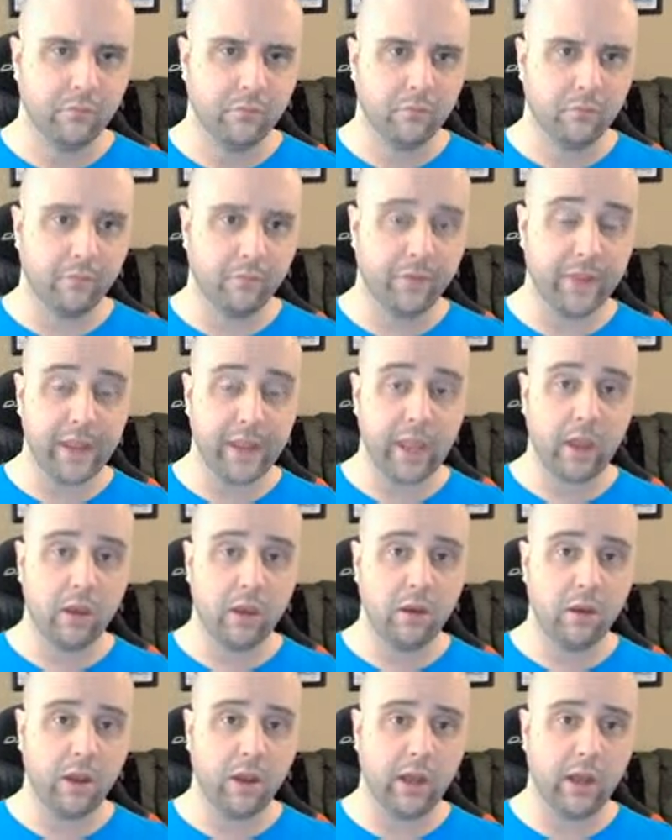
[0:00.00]

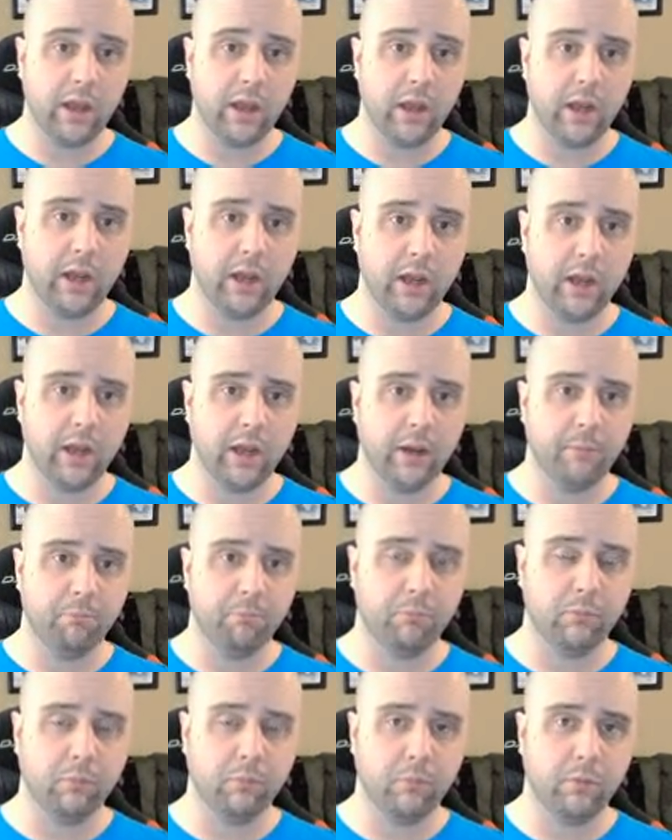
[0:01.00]
Then,
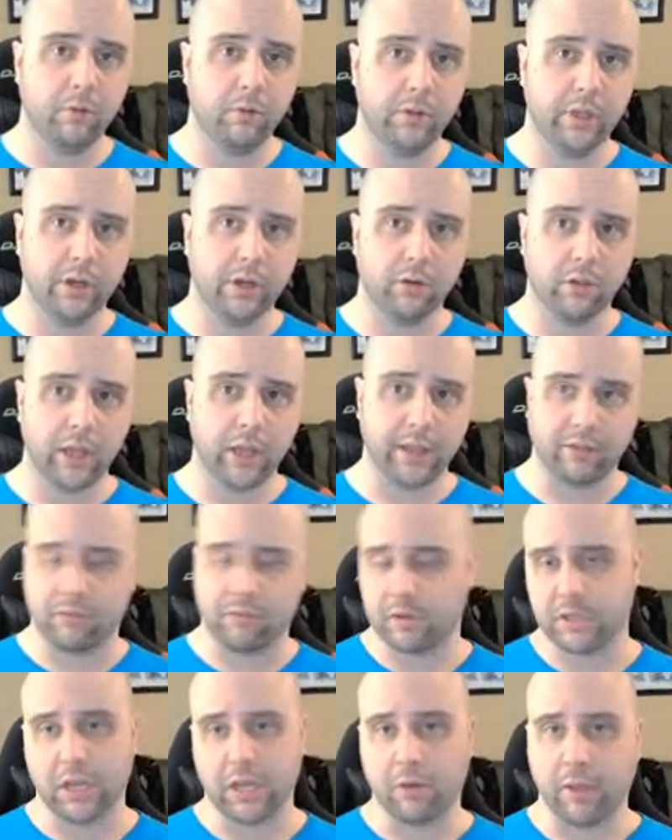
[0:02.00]
you know,
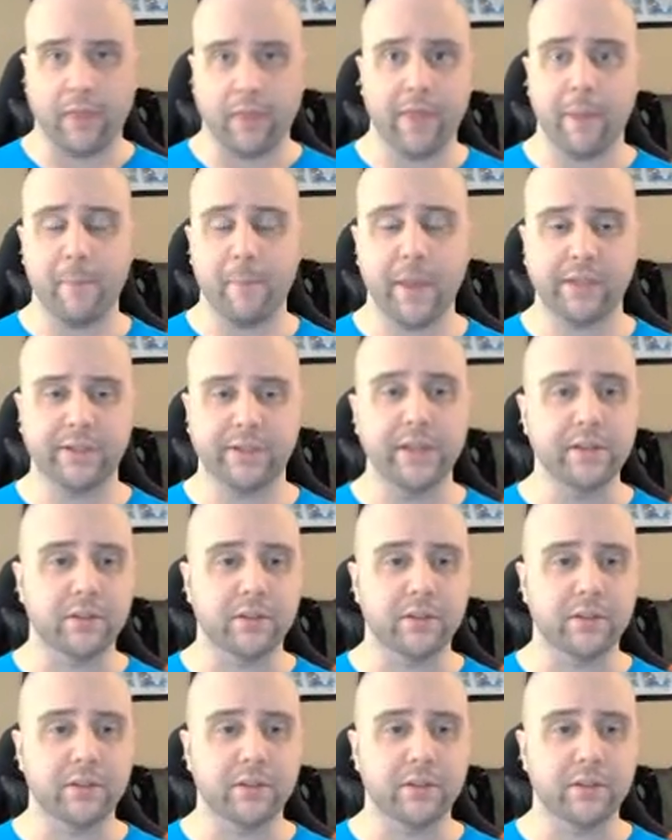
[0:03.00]
like, okay, that makes sense